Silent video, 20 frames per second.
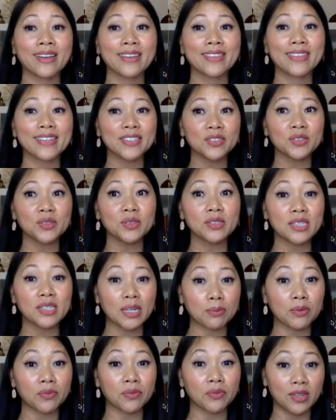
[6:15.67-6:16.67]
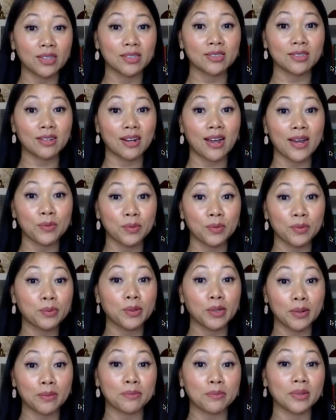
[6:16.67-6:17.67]
these are the type of things that I would
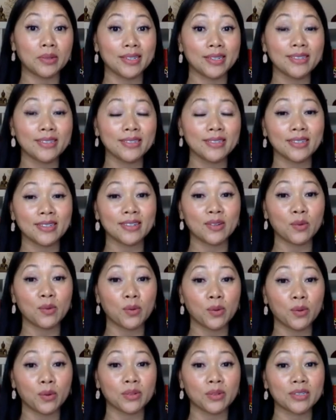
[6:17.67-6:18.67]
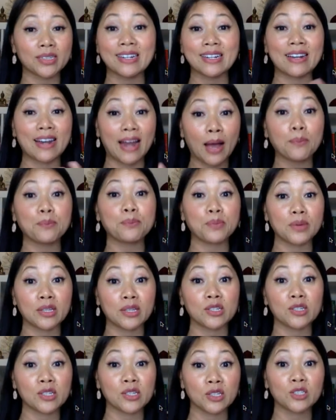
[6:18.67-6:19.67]
put in place in order to not
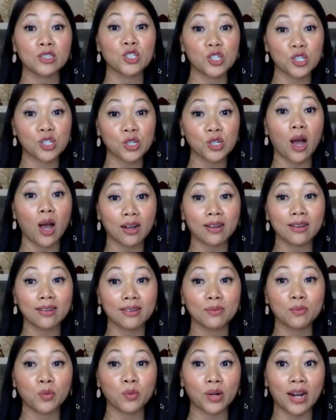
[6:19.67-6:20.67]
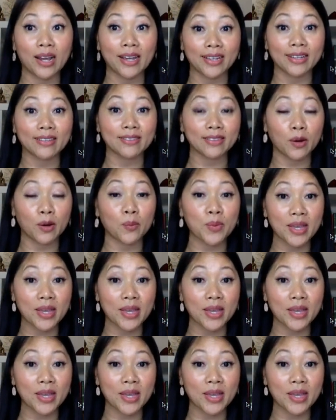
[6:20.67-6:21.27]
be shocked when I get there.